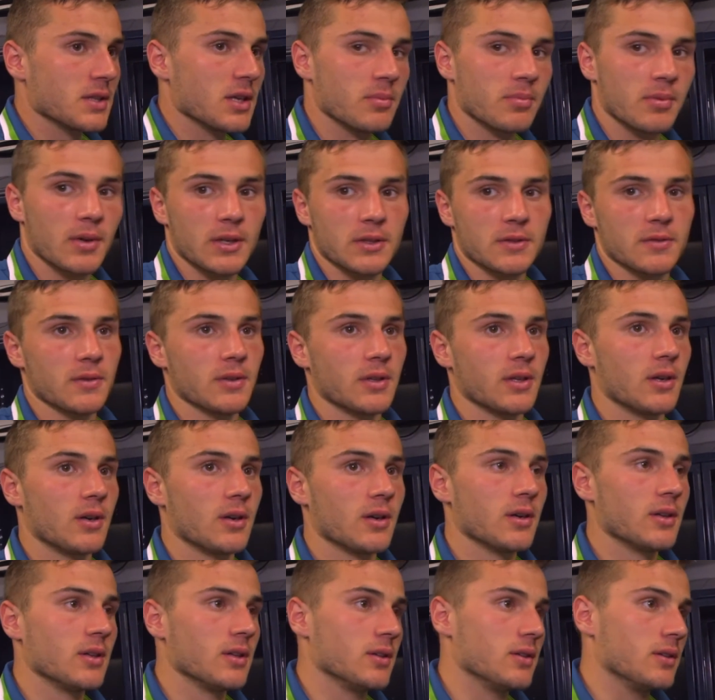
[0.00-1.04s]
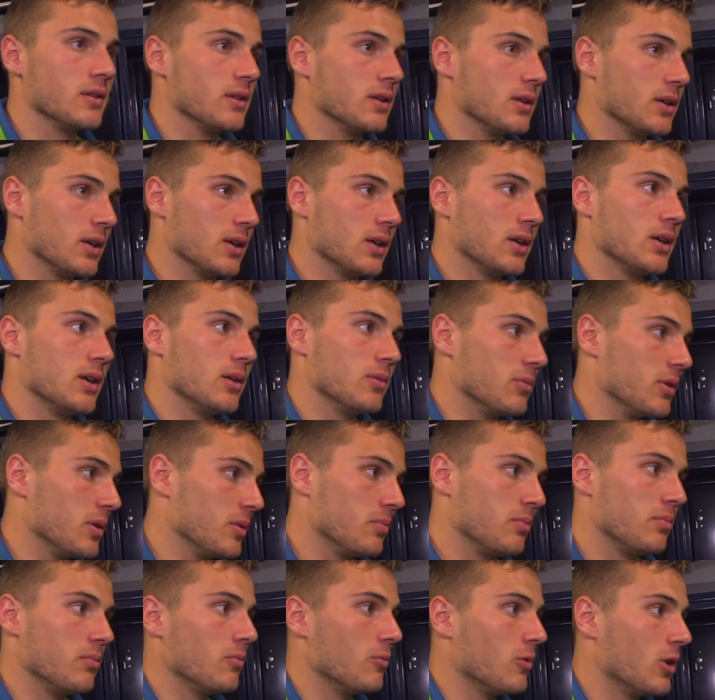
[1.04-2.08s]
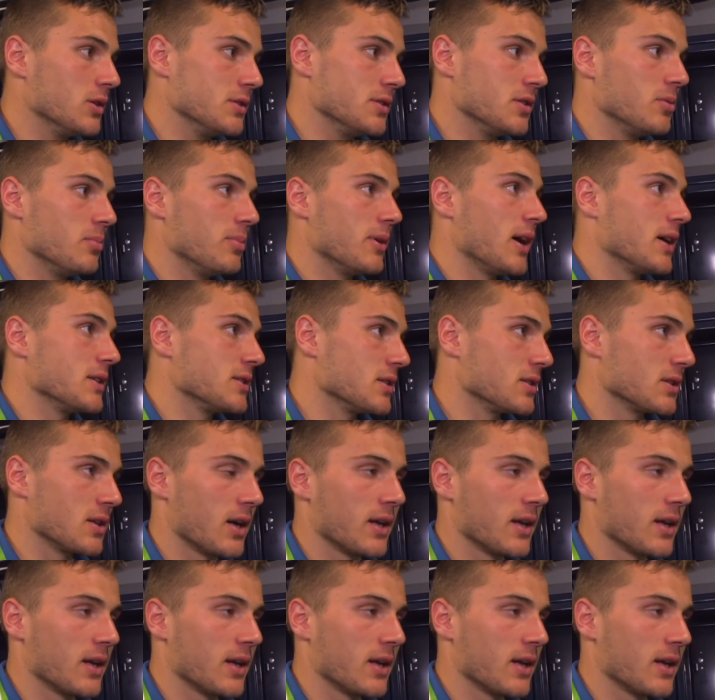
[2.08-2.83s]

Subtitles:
They pressed really hard, and we won two passes,